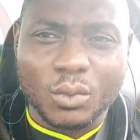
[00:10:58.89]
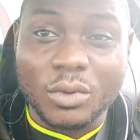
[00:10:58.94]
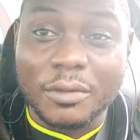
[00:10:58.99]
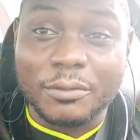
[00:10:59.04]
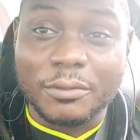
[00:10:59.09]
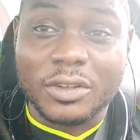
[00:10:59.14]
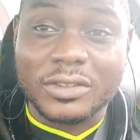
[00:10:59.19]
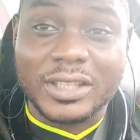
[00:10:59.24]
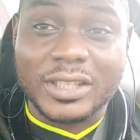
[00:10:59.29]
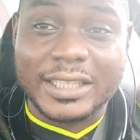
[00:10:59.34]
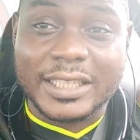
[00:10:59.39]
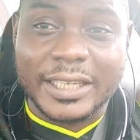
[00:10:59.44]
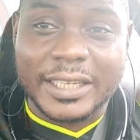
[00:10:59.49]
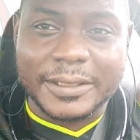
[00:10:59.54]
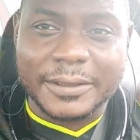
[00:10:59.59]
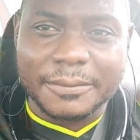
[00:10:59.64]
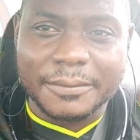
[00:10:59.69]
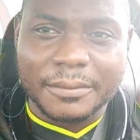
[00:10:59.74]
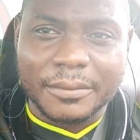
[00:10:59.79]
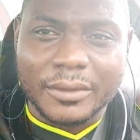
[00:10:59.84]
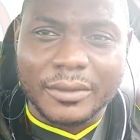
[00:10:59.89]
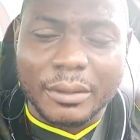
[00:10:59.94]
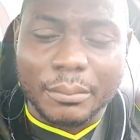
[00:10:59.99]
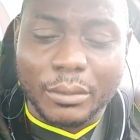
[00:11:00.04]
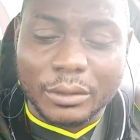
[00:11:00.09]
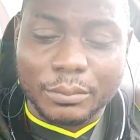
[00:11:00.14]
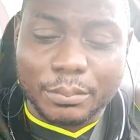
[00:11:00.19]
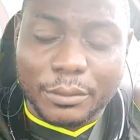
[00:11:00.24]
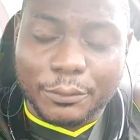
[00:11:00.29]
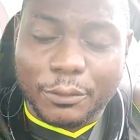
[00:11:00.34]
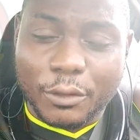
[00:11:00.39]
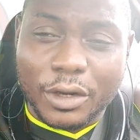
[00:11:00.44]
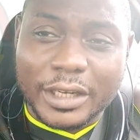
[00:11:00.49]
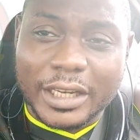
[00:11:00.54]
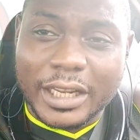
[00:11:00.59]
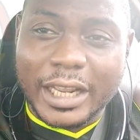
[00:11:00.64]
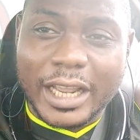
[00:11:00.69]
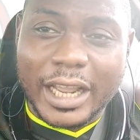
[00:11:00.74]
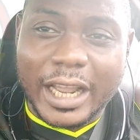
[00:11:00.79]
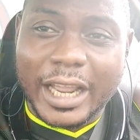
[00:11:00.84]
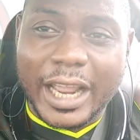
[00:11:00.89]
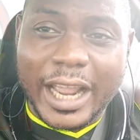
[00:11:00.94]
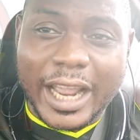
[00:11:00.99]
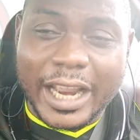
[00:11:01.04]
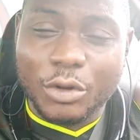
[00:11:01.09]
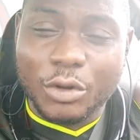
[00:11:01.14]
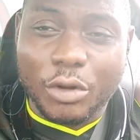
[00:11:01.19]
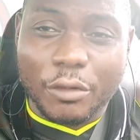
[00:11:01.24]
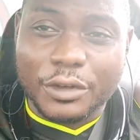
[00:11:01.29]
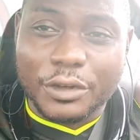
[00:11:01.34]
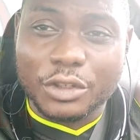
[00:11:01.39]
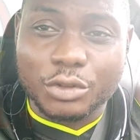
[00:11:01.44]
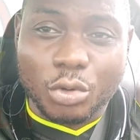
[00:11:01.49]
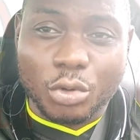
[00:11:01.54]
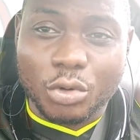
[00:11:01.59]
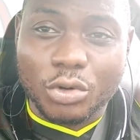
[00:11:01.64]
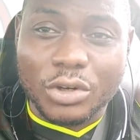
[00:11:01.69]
We've not started, but before the end of this